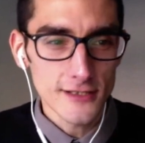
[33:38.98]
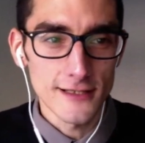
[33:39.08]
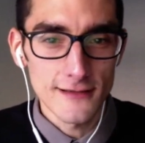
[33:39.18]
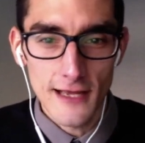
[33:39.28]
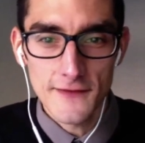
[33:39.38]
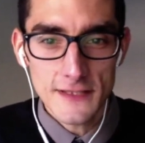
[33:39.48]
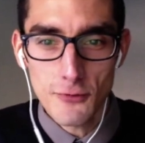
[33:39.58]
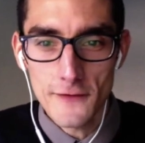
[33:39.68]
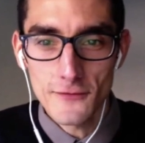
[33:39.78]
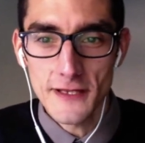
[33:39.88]
Hardly. At this
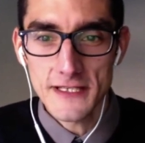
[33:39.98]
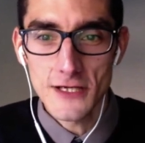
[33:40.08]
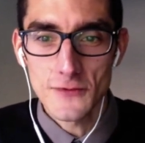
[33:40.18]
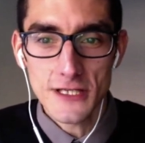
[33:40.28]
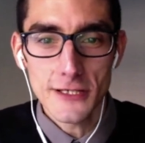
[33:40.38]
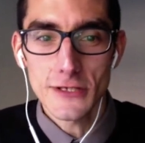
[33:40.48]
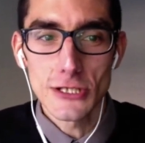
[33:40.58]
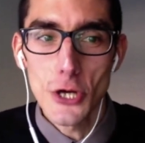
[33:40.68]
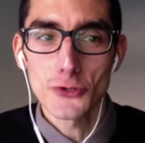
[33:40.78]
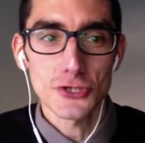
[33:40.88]
point, Valencia was
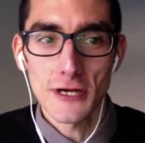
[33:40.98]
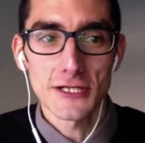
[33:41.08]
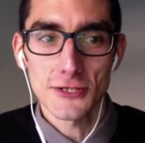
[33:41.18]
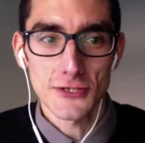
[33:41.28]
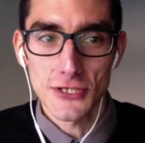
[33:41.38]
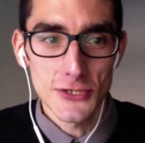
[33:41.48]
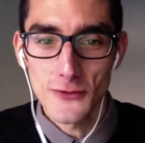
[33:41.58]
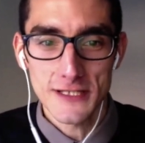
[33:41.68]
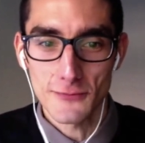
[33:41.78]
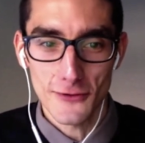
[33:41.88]
clearly no stranger to
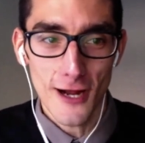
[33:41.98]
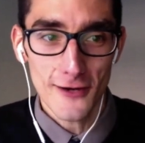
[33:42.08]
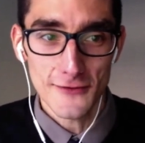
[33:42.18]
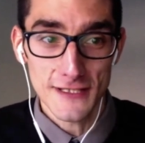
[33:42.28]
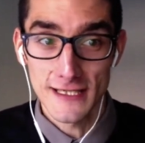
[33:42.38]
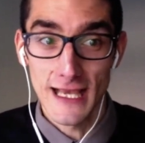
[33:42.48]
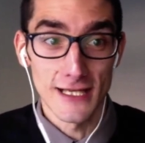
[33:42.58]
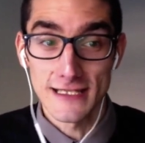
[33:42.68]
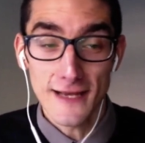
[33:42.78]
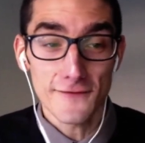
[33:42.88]
US bureaucracy
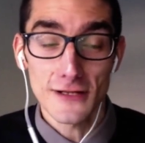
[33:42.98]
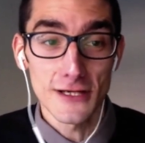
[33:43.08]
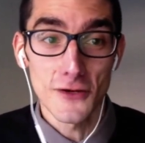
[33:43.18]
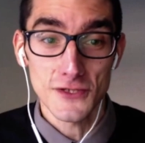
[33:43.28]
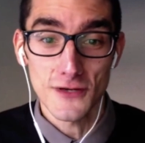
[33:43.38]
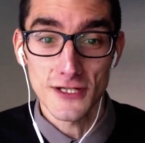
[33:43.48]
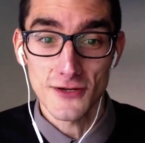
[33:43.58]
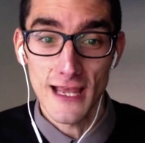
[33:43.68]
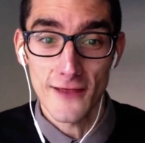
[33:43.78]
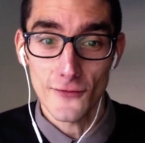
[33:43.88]
and definitely no
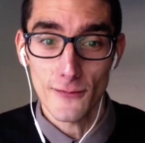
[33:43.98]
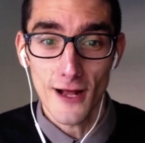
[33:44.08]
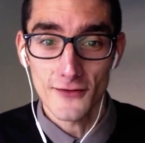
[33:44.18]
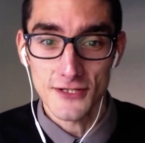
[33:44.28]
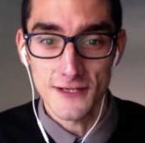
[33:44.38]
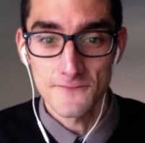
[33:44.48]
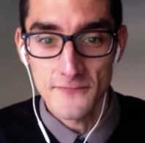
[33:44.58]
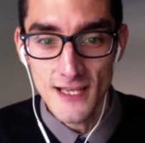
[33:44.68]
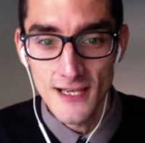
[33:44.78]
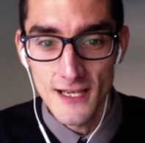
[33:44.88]
stranger to anthropology.
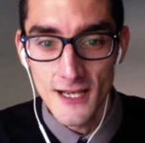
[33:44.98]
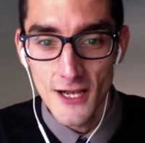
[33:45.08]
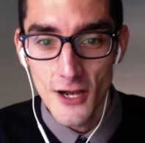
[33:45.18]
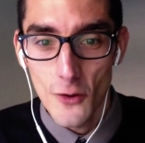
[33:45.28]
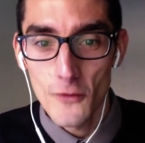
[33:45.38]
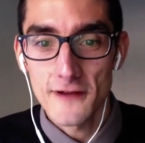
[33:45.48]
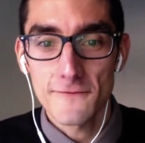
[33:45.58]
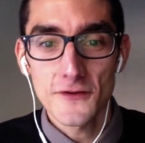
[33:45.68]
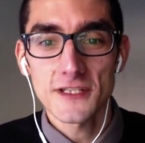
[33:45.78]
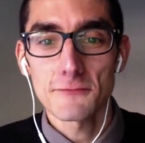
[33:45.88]
What
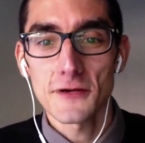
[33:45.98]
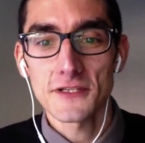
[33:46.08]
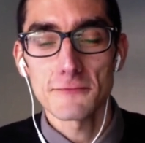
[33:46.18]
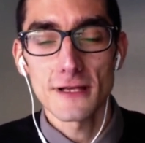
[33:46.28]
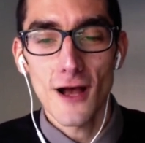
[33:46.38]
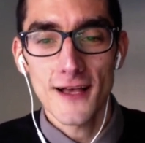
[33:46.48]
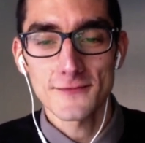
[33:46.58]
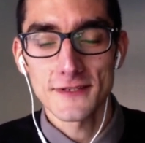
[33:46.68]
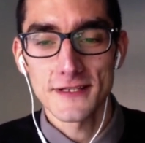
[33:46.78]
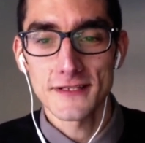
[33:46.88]
at first appears to be
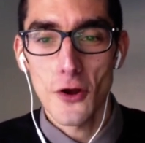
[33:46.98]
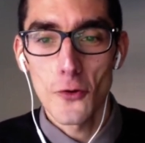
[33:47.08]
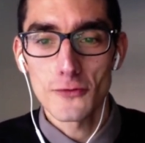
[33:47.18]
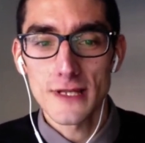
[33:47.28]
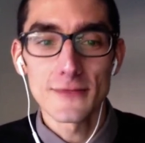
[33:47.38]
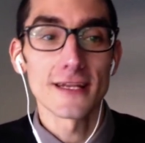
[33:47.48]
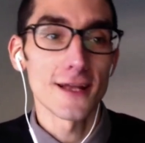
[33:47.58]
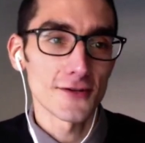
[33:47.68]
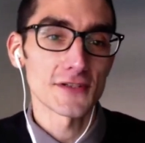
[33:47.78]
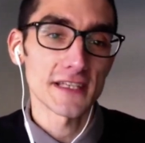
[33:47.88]
Osmundsen's own
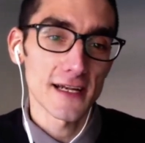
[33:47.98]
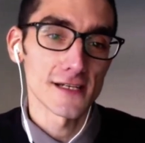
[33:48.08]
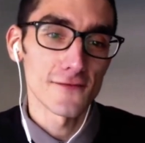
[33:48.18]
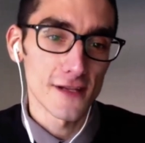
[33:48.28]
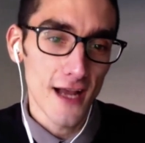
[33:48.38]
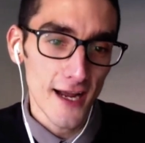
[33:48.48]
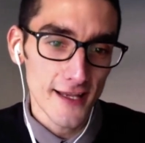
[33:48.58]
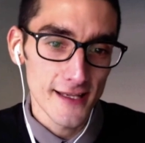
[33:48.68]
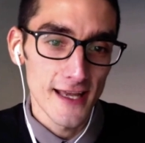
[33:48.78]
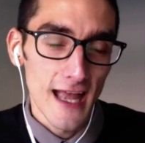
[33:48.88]
limited understanding of the
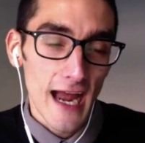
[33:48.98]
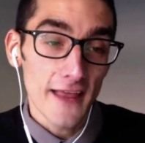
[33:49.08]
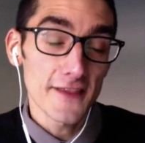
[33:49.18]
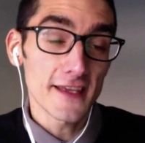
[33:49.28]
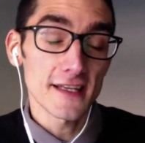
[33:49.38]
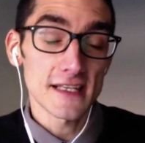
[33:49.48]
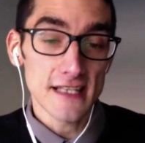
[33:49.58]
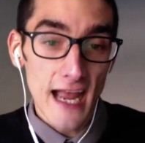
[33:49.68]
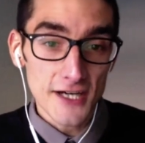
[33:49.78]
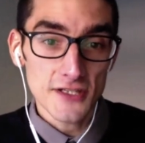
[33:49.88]
Yaqui, I think
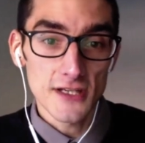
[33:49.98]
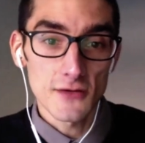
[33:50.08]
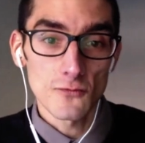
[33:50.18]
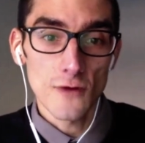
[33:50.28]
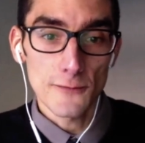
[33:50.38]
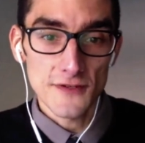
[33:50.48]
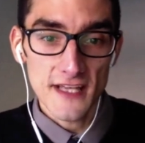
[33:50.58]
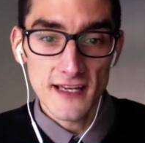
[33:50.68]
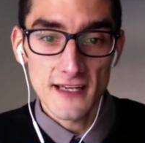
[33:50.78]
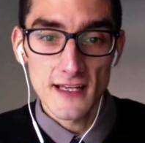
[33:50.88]
is actually
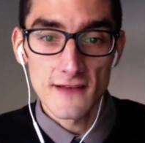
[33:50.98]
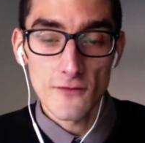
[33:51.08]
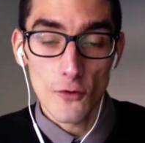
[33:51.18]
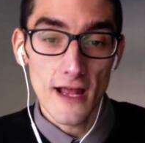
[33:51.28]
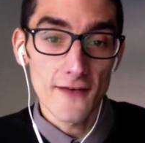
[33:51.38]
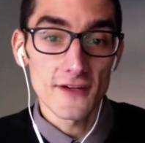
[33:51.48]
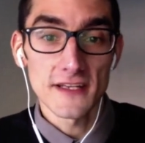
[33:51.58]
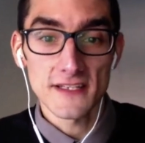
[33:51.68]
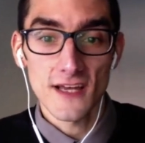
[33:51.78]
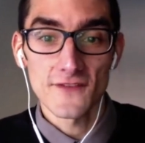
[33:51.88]
representative or
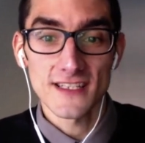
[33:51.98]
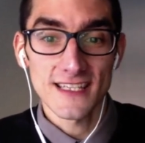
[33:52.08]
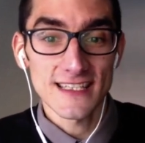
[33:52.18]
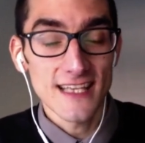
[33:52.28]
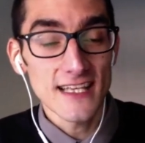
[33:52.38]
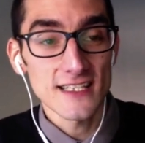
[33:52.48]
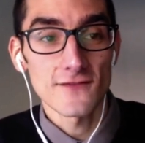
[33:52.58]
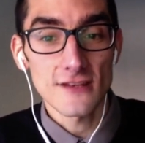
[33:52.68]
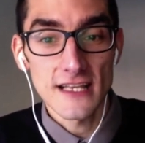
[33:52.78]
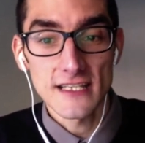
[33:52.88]
evidence of the success
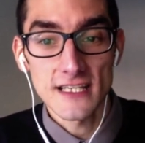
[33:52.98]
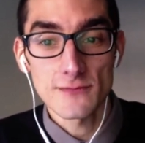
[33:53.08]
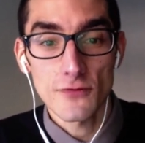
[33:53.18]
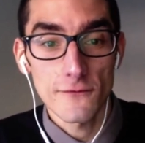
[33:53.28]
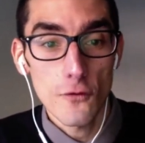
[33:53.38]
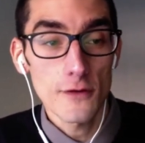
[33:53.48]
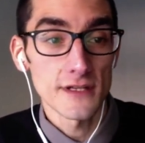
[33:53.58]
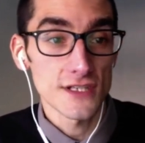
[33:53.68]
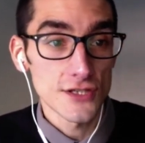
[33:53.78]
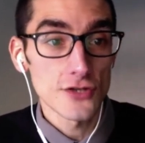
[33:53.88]
of Valencia's
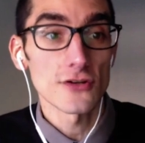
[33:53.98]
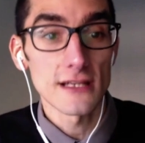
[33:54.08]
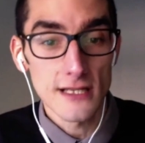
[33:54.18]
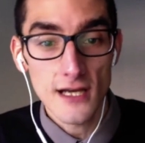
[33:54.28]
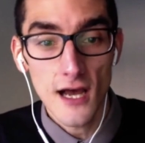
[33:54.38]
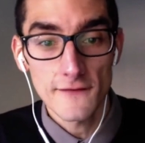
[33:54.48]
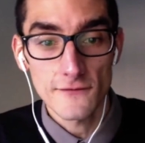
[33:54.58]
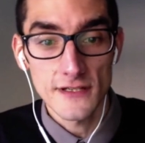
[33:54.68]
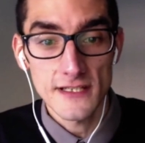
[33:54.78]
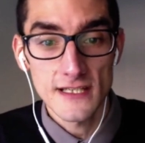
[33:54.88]
performance during the
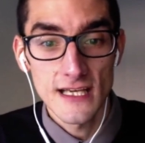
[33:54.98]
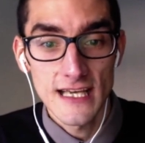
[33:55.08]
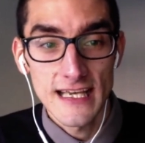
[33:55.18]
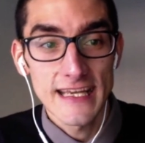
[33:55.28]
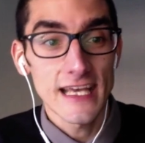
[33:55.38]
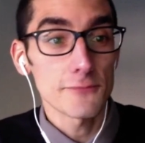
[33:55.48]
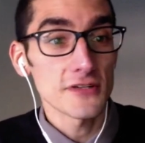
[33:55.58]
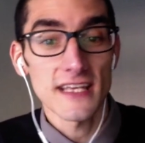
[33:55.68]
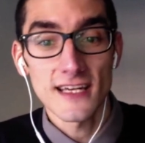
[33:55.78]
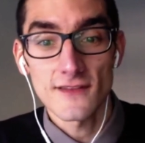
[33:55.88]
conference. He had
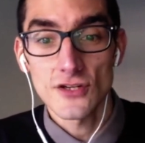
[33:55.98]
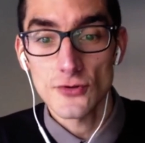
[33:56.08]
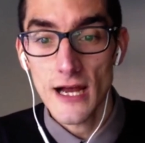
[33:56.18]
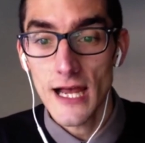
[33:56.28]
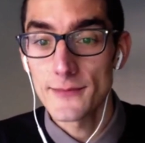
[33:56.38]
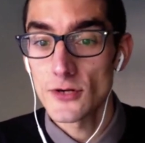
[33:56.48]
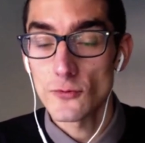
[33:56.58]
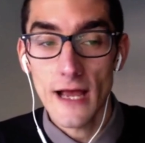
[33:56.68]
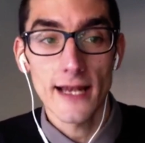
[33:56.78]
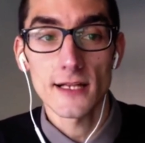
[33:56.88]
presented the tribe in
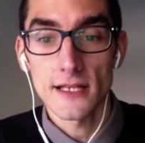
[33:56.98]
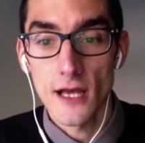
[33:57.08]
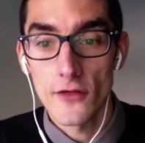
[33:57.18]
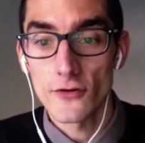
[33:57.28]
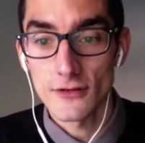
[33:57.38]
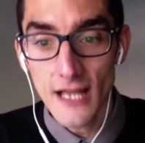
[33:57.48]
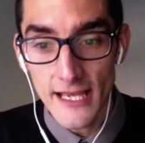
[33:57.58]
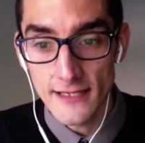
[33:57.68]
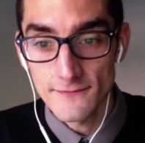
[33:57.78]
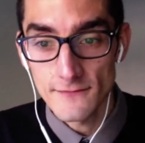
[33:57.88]
a radically other
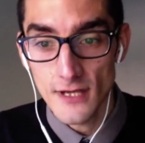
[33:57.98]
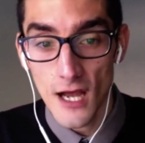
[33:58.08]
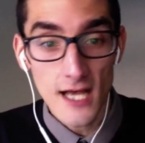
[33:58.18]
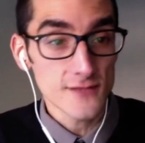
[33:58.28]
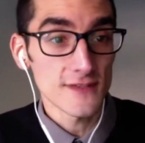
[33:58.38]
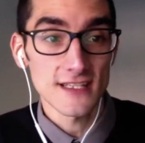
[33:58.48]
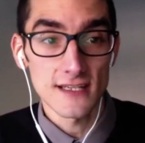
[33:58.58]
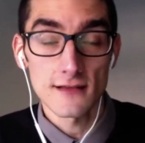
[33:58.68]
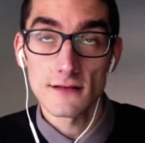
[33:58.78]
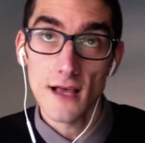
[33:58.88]
light.
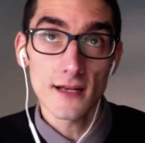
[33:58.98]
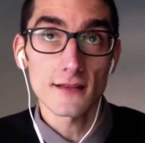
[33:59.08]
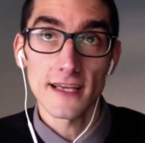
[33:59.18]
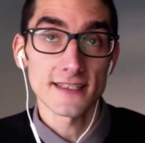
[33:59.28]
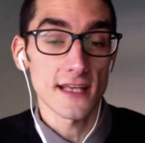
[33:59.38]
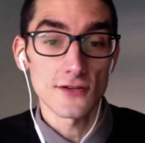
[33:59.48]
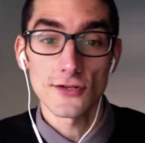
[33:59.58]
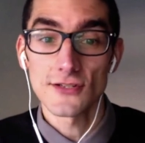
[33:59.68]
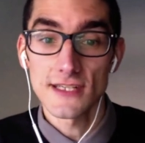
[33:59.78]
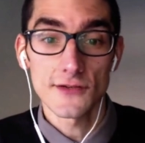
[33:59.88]
Osmundsen, not unlike
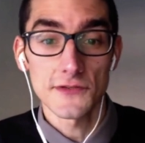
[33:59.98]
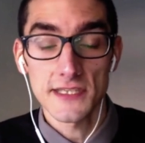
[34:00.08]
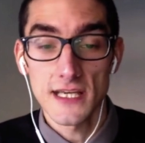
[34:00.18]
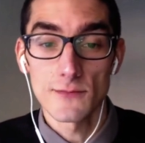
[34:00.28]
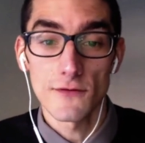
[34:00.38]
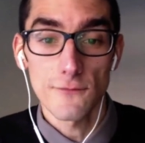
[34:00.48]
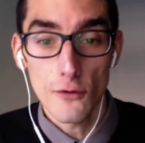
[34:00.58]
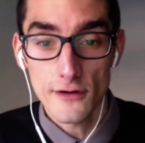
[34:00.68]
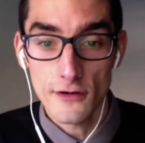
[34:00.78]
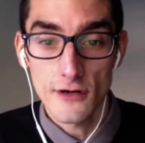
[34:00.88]
Senator DeConcini
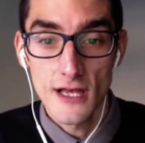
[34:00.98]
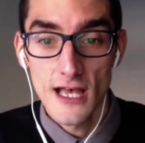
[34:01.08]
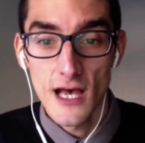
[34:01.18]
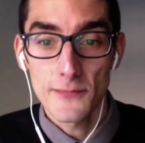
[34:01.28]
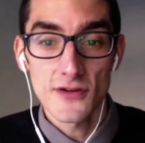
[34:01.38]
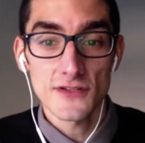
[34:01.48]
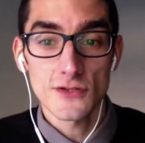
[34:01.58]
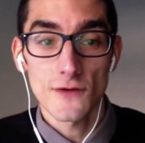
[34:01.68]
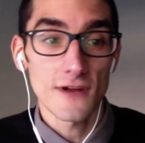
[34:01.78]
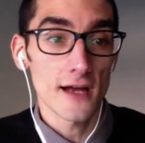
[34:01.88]
before her, appears
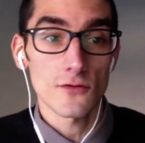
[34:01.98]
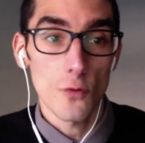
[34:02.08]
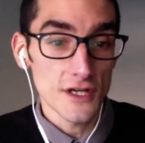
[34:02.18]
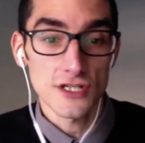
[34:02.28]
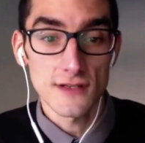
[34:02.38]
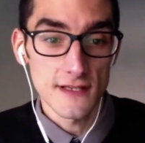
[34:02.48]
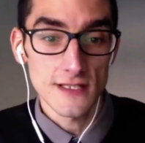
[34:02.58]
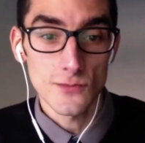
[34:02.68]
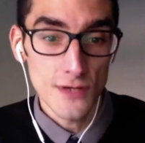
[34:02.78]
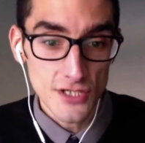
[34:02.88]
to have not questioned
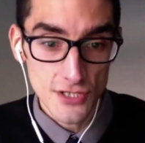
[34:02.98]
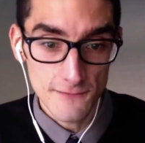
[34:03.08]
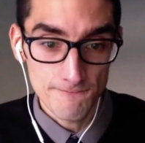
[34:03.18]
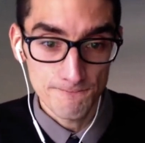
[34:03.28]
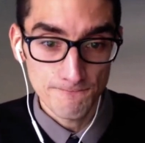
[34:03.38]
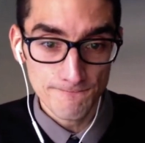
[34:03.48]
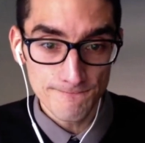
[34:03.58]
this depiction.